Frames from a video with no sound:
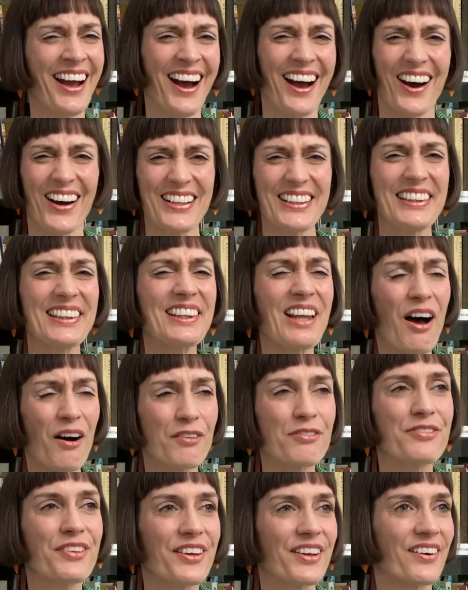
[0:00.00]
I
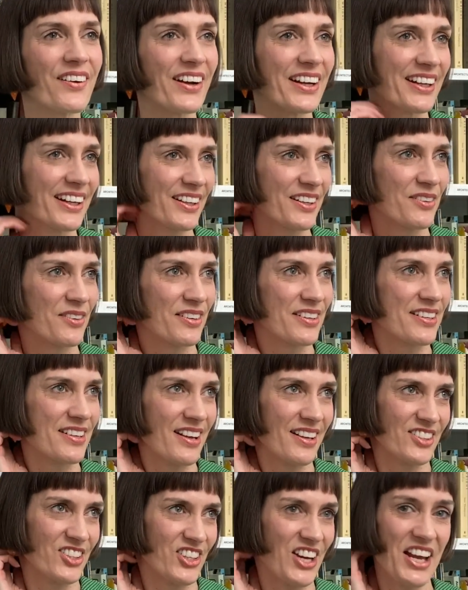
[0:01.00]
love that I can
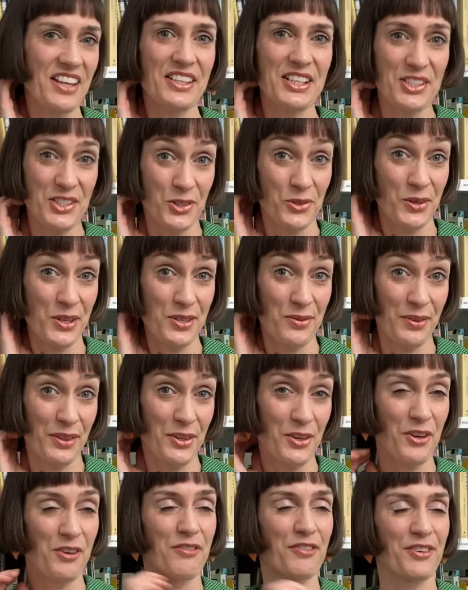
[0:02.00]
share these stories with
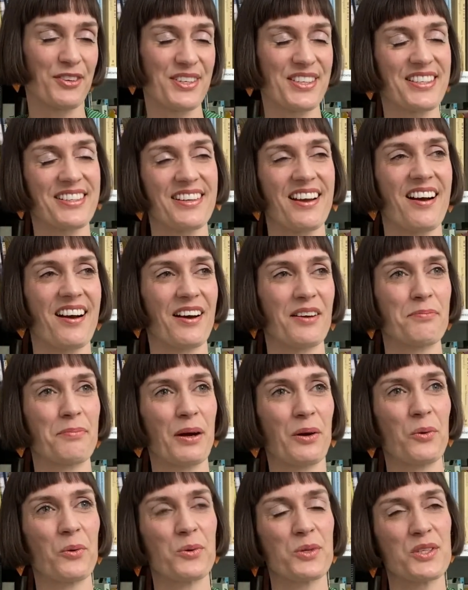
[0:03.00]
you for a start,
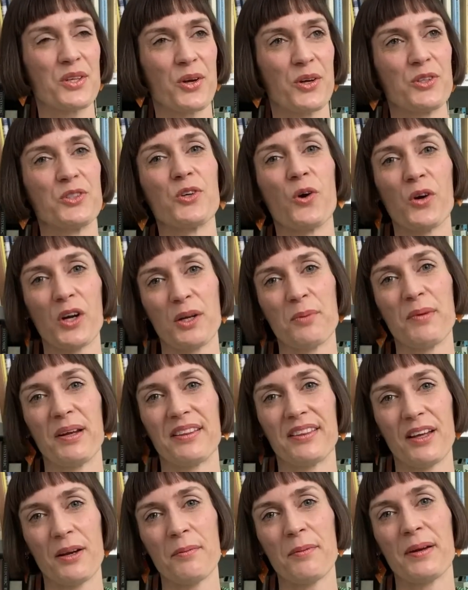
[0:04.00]
but also
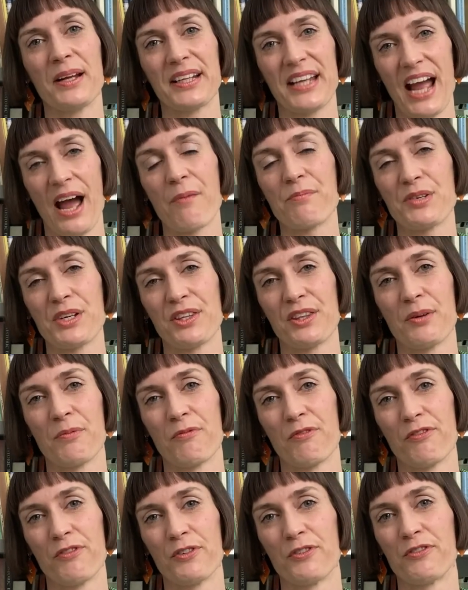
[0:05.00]
document them and capture them
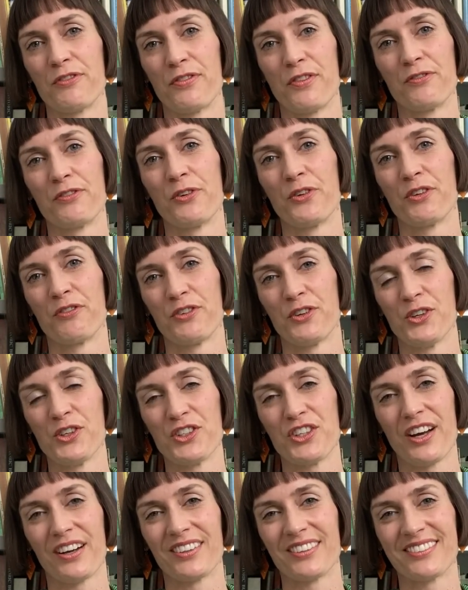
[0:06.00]
for the
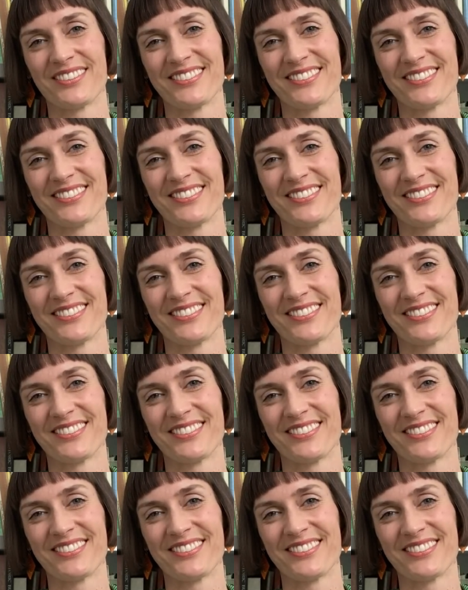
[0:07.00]
future.